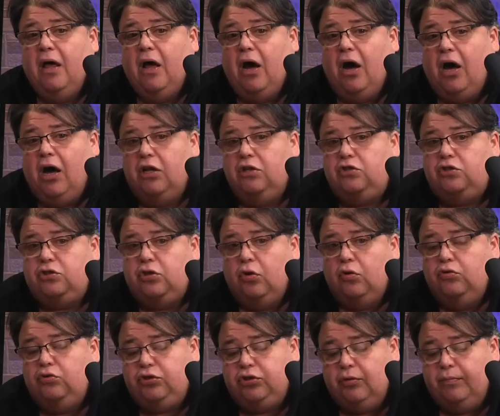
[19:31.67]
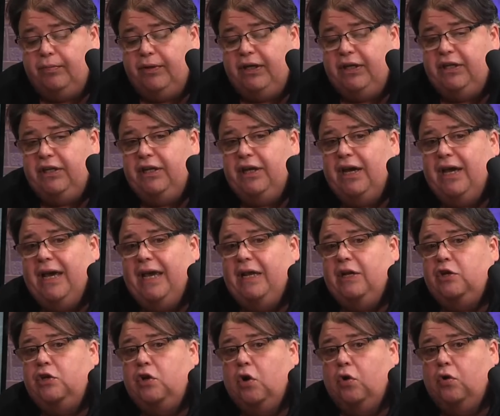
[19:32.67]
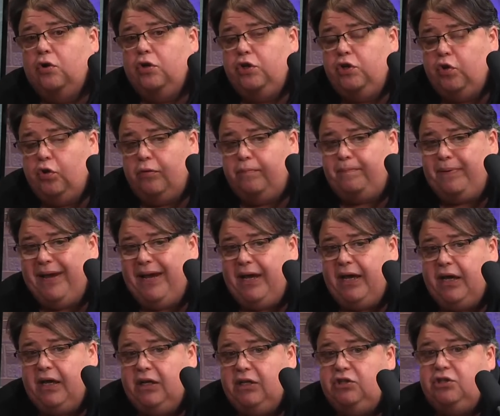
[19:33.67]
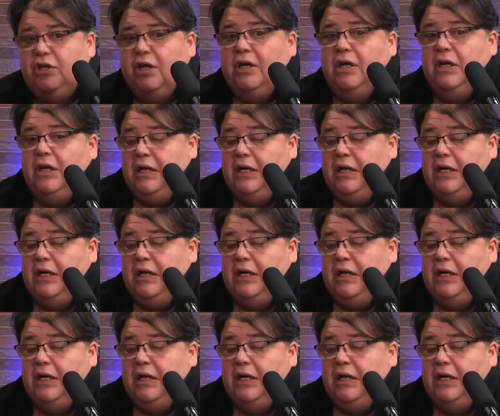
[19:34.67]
on social media and go to your page,